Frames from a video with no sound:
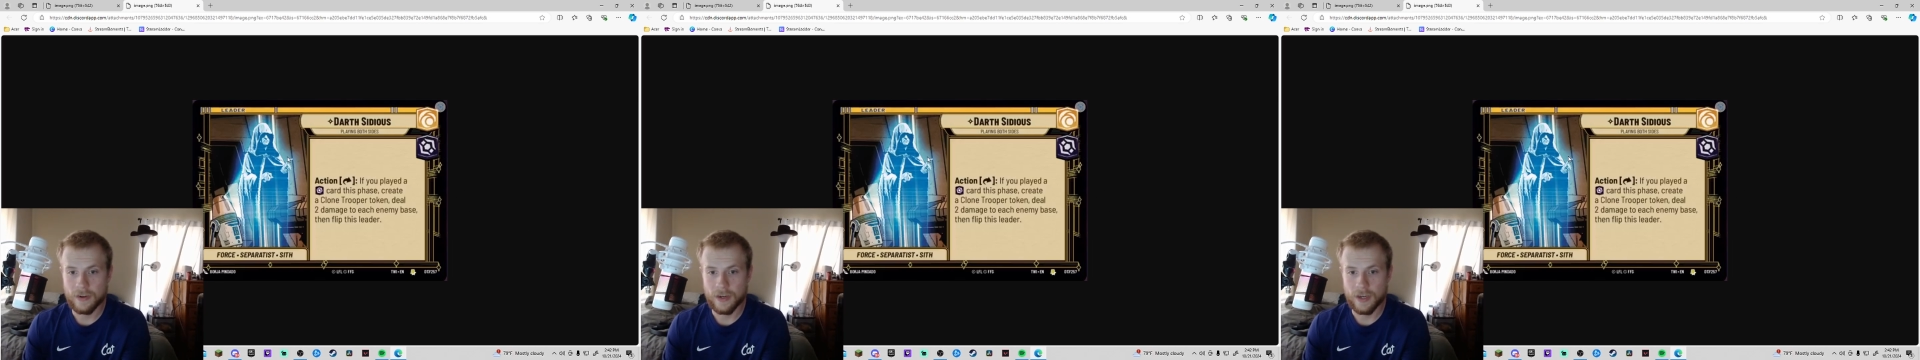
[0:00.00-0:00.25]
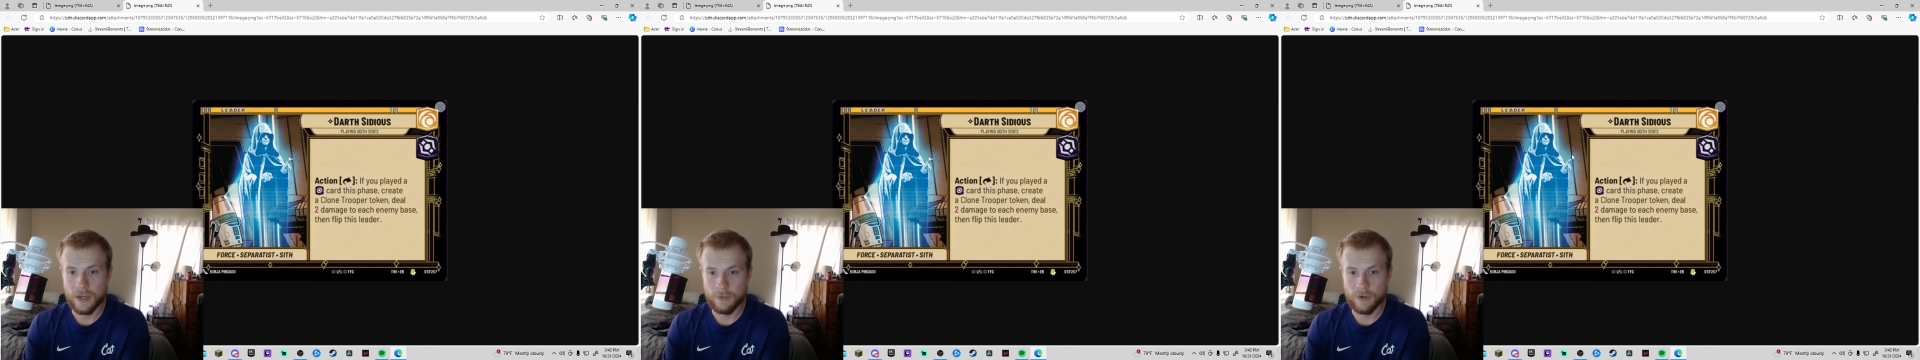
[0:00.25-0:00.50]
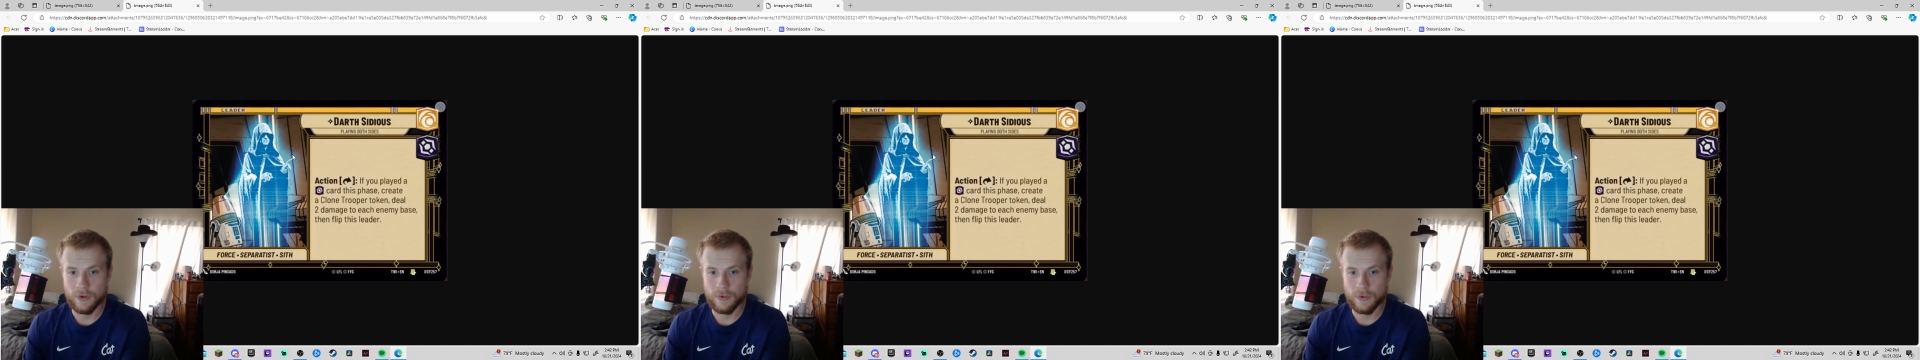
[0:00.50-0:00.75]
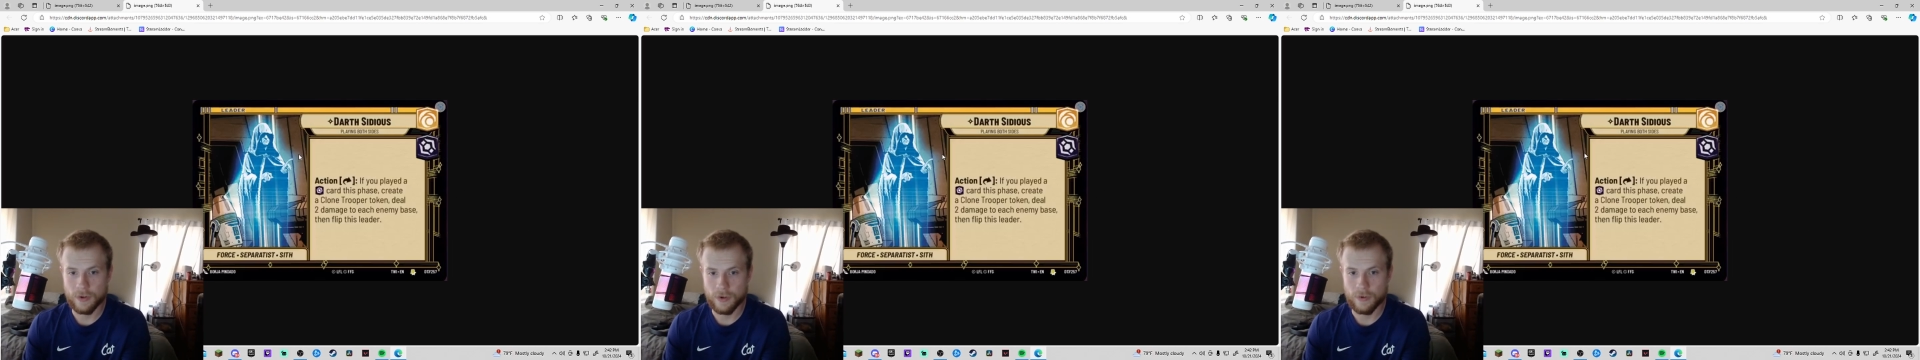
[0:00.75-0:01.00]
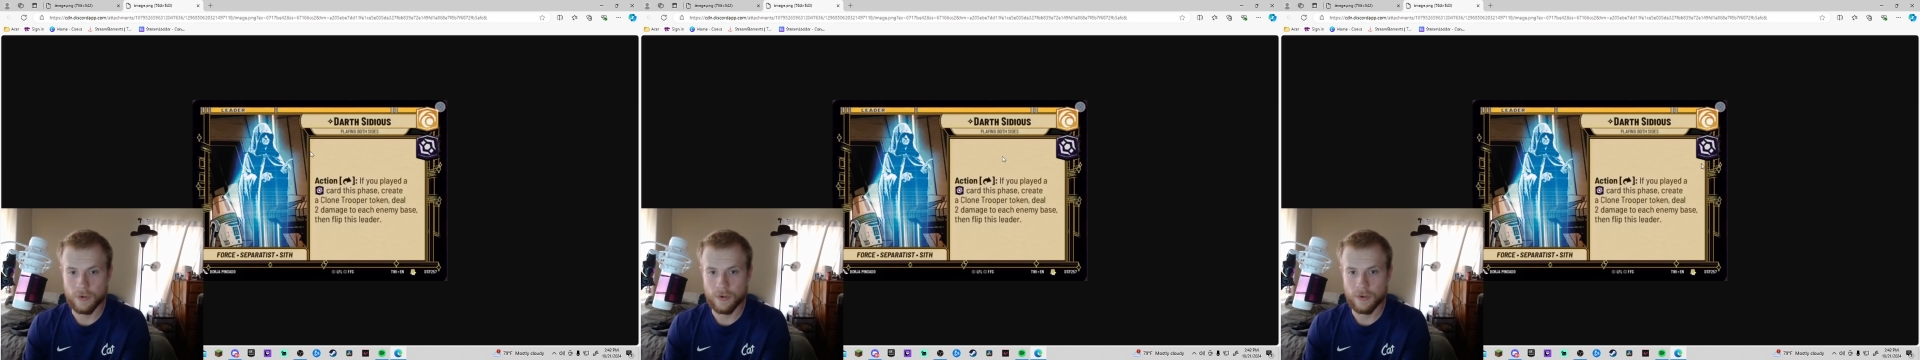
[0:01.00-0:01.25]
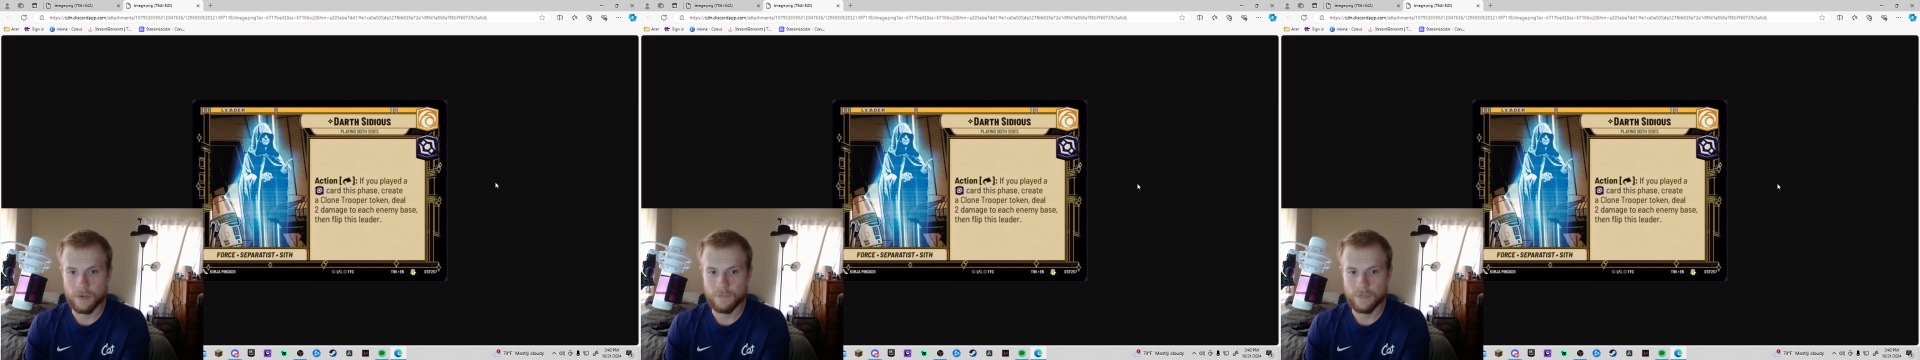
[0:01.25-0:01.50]
hero
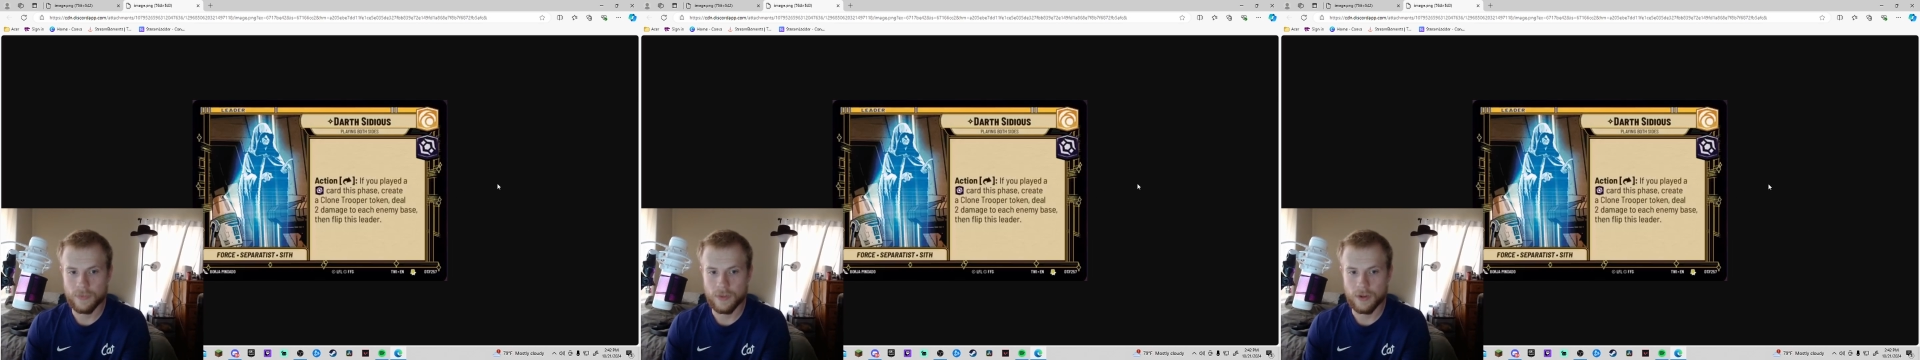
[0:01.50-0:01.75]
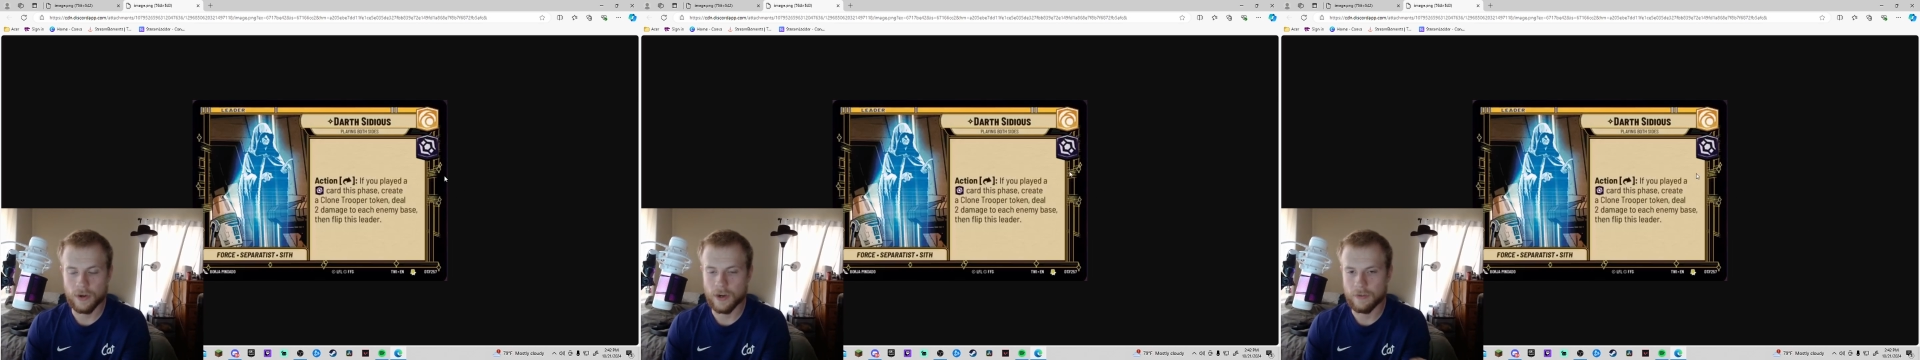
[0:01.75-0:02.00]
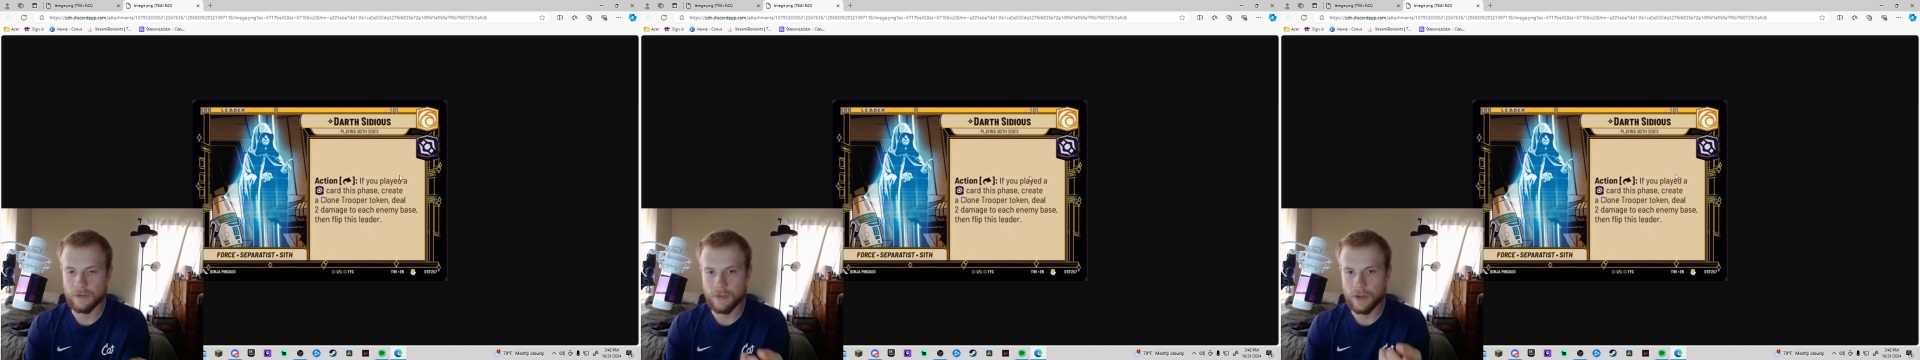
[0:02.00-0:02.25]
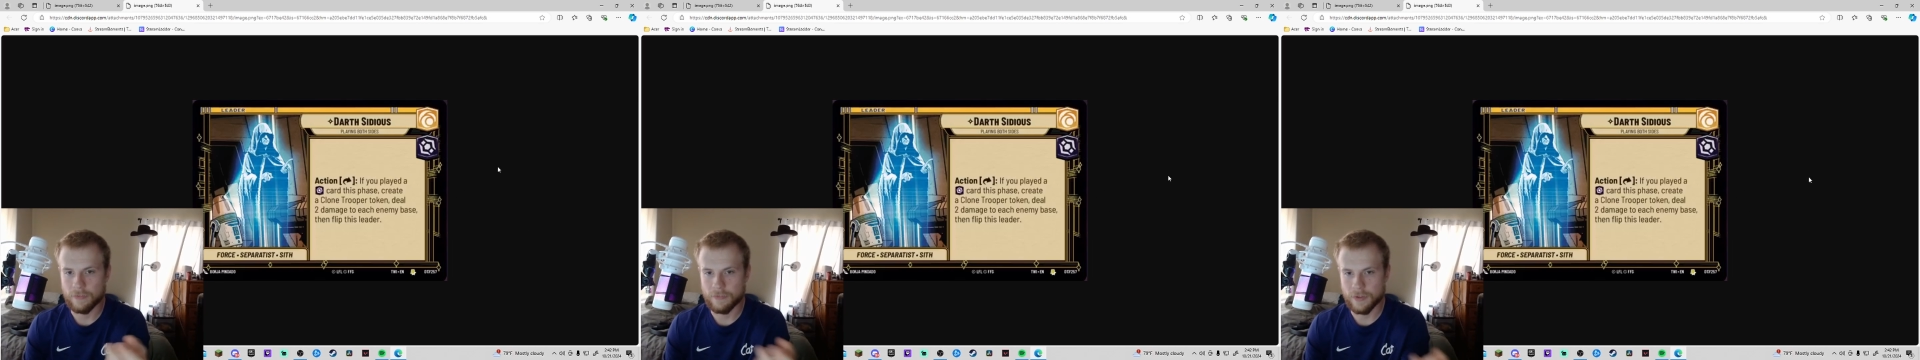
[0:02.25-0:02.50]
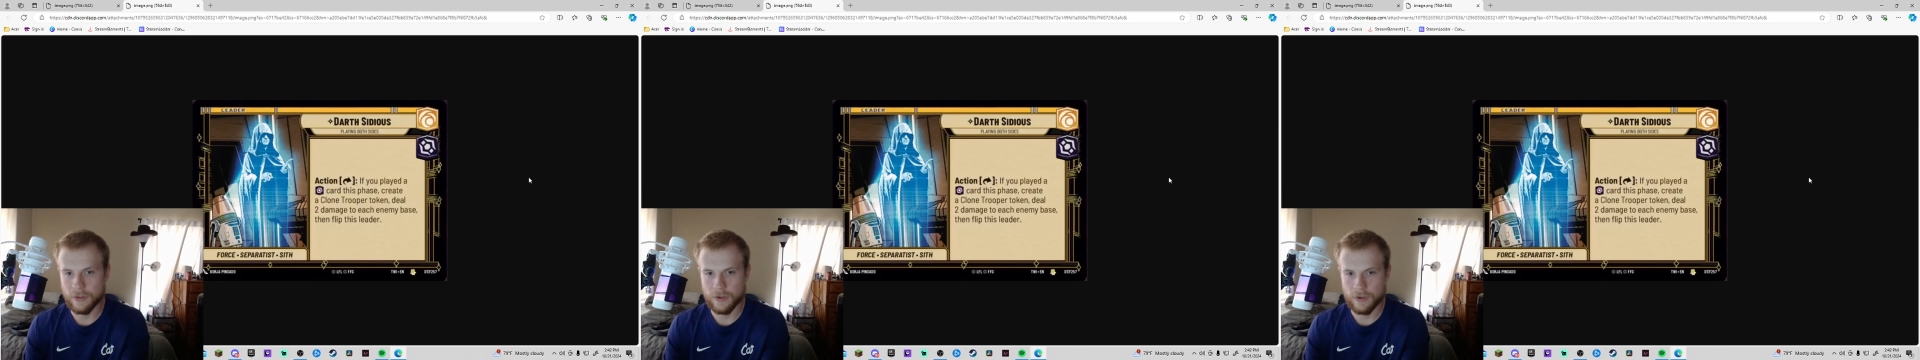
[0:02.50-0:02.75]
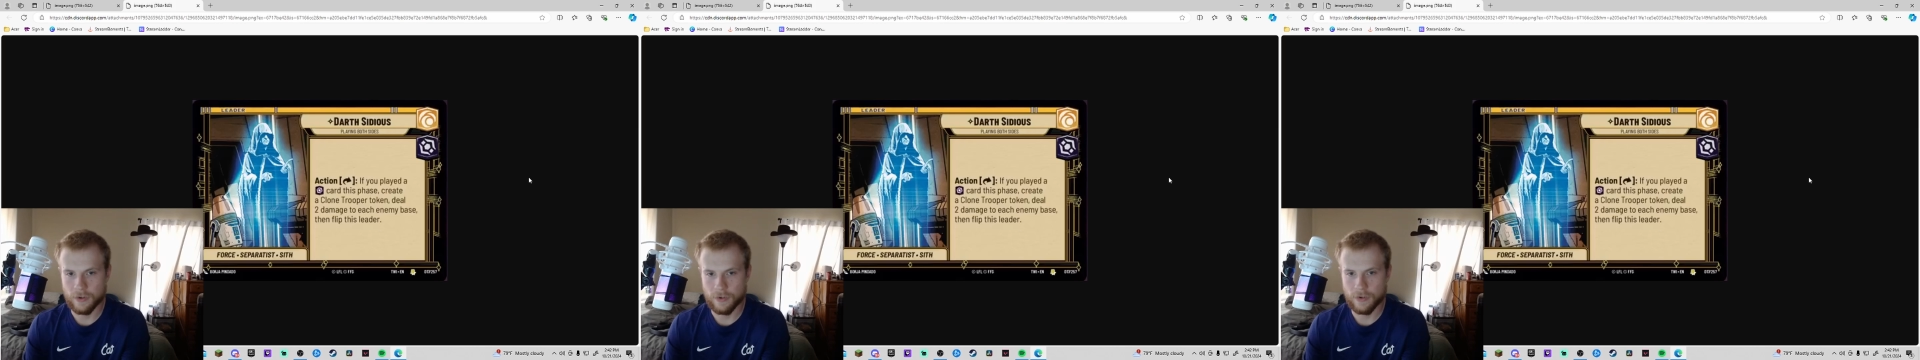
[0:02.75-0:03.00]
card or a villain
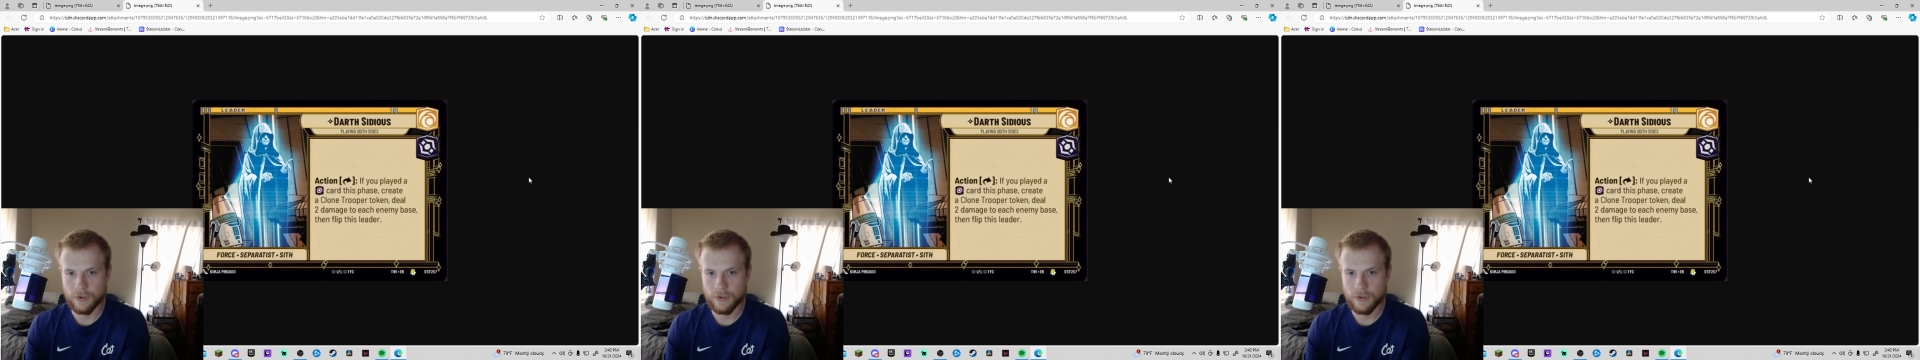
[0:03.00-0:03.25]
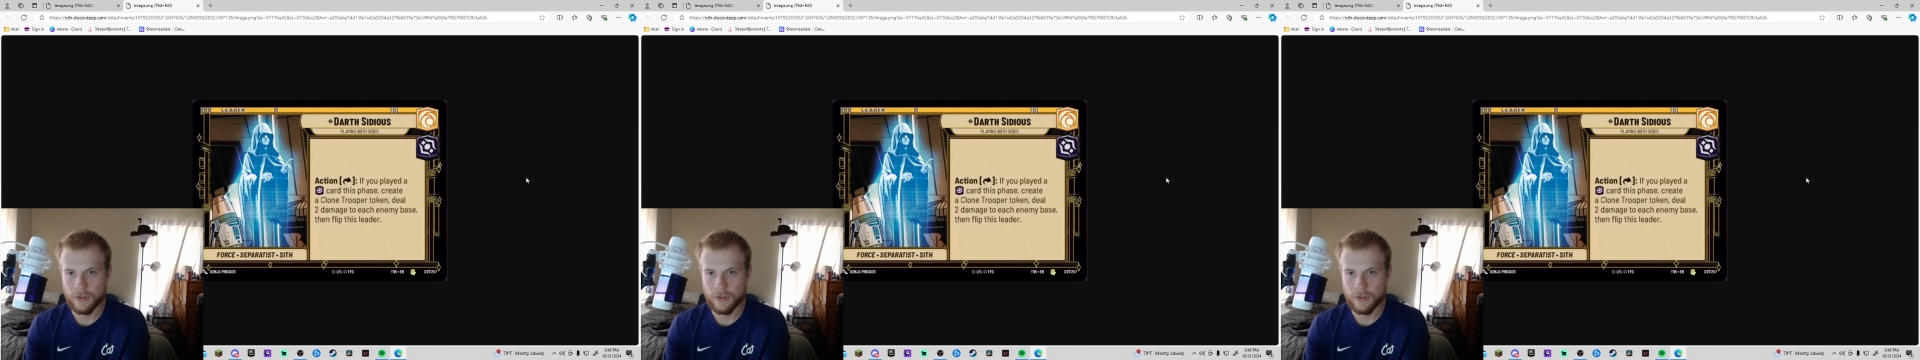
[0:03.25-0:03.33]
card,